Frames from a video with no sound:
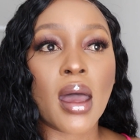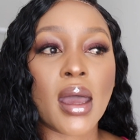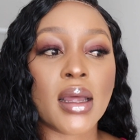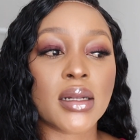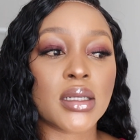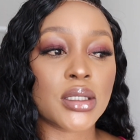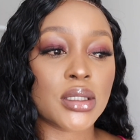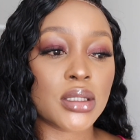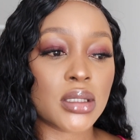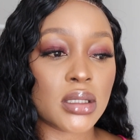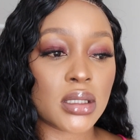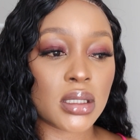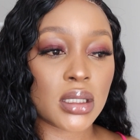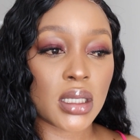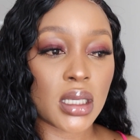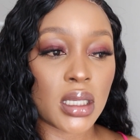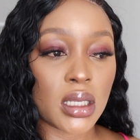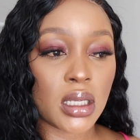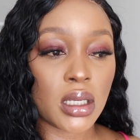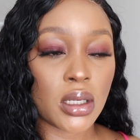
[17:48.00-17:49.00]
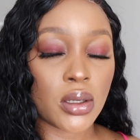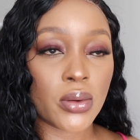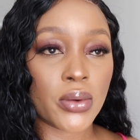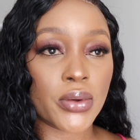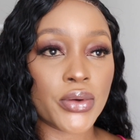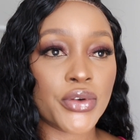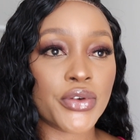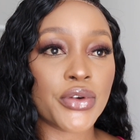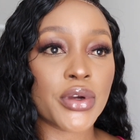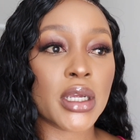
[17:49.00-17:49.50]
I did kitty
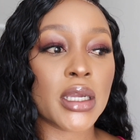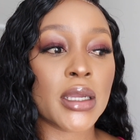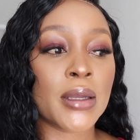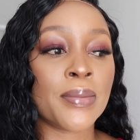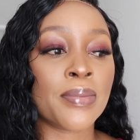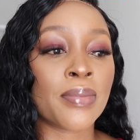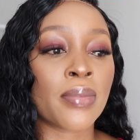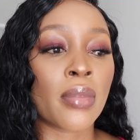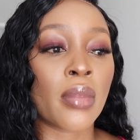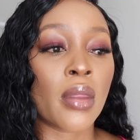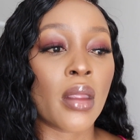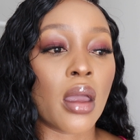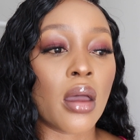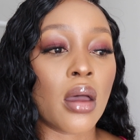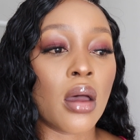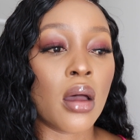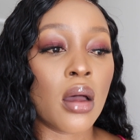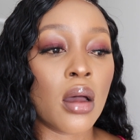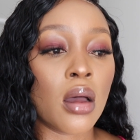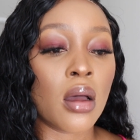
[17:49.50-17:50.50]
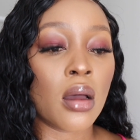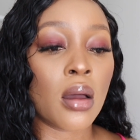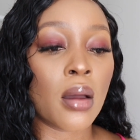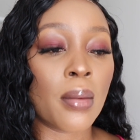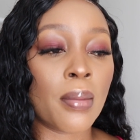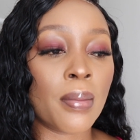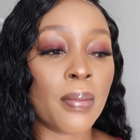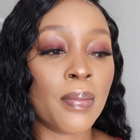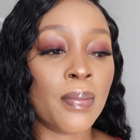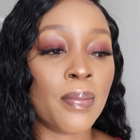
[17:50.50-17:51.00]
laundry.
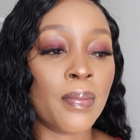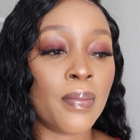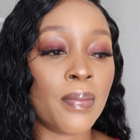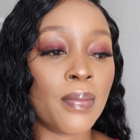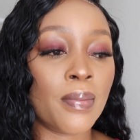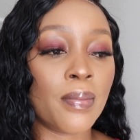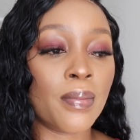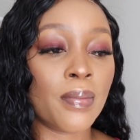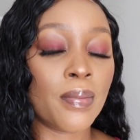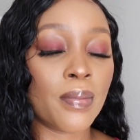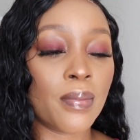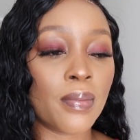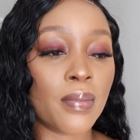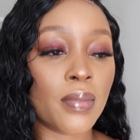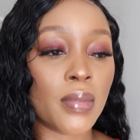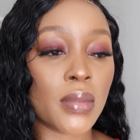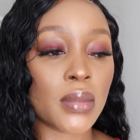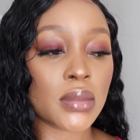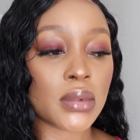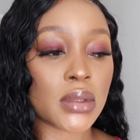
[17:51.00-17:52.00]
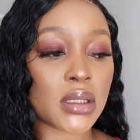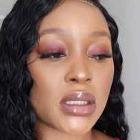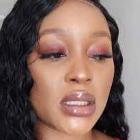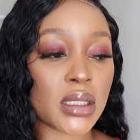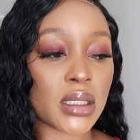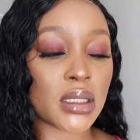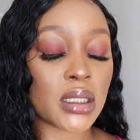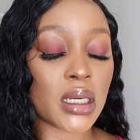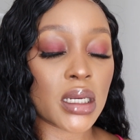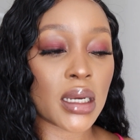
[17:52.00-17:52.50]

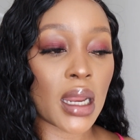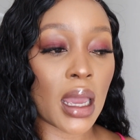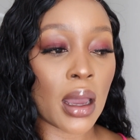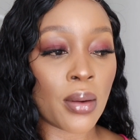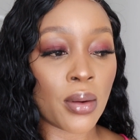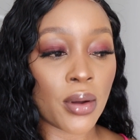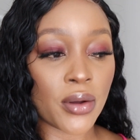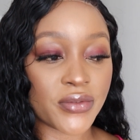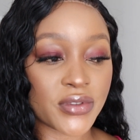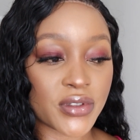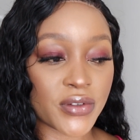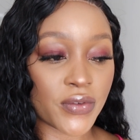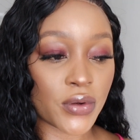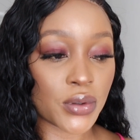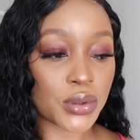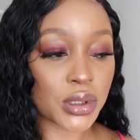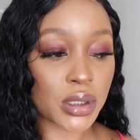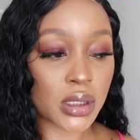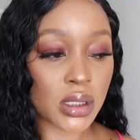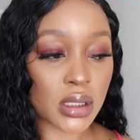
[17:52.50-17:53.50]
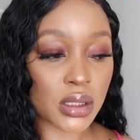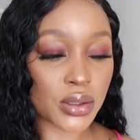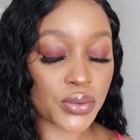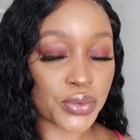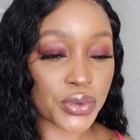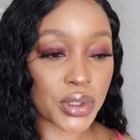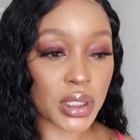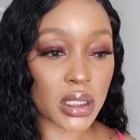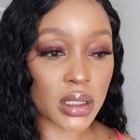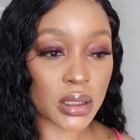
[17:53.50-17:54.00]
Did an hour of devotions
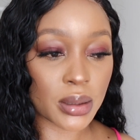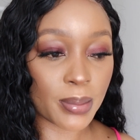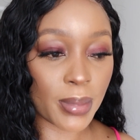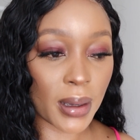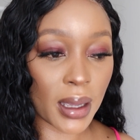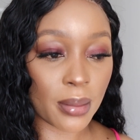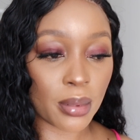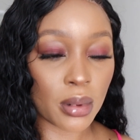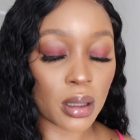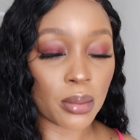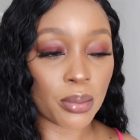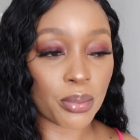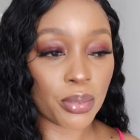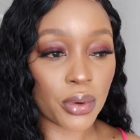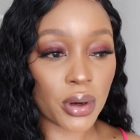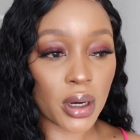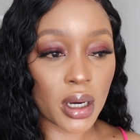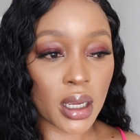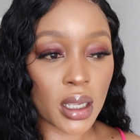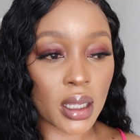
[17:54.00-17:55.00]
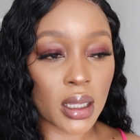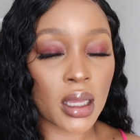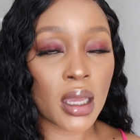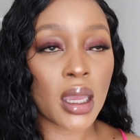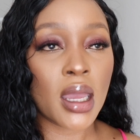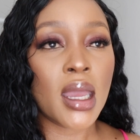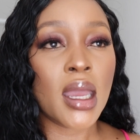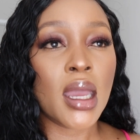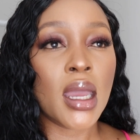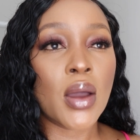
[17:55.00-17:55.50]
and reading the Bible and praying.
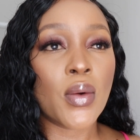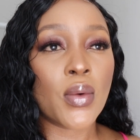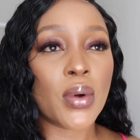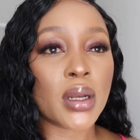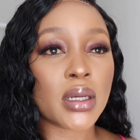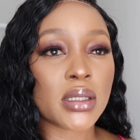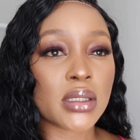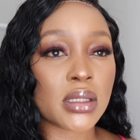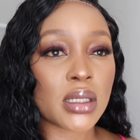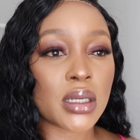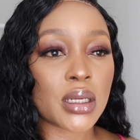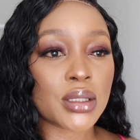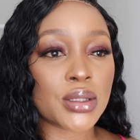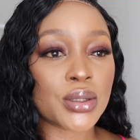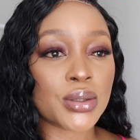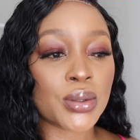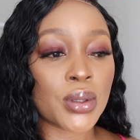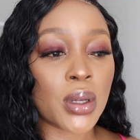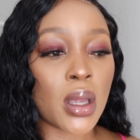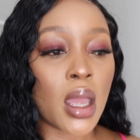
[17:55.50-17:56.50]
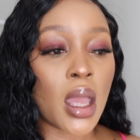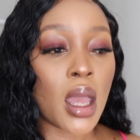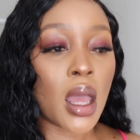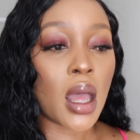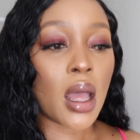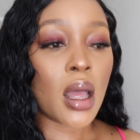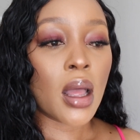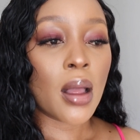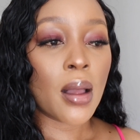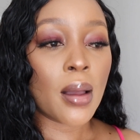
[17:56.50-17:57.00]
What else did I do?
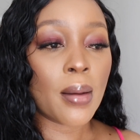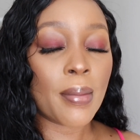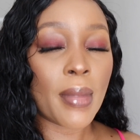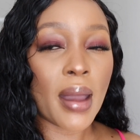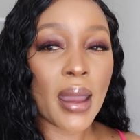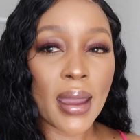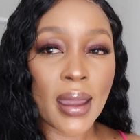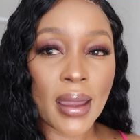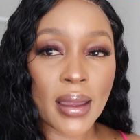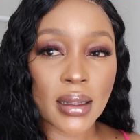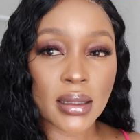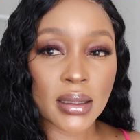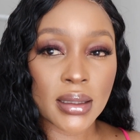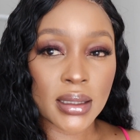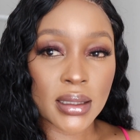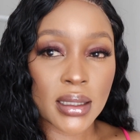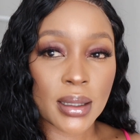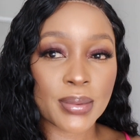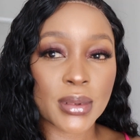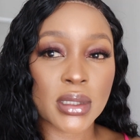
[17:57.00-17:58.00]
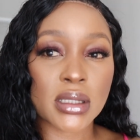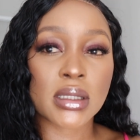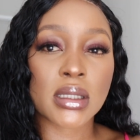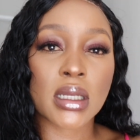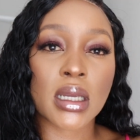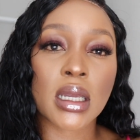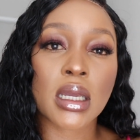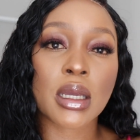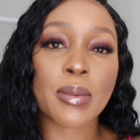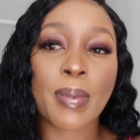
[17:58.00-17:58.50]
I cleaned up the
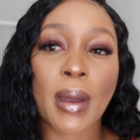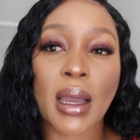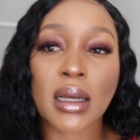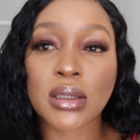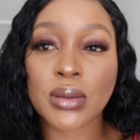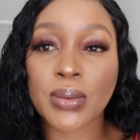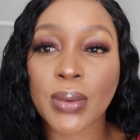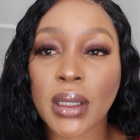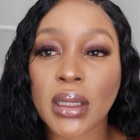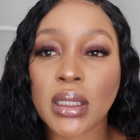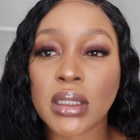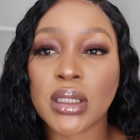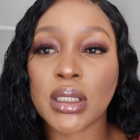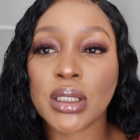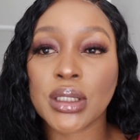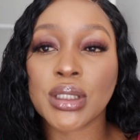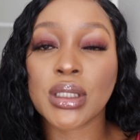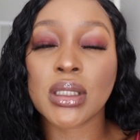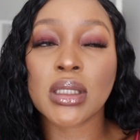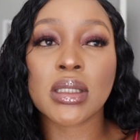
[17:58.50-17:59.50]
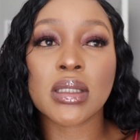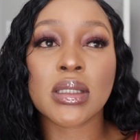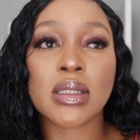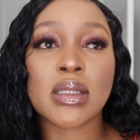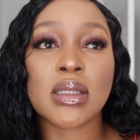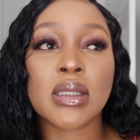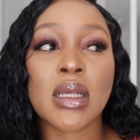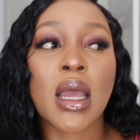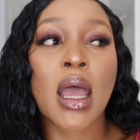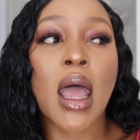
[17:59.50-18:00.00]
sink. Packed away the
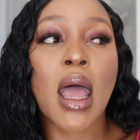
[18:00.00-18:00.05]
dishes.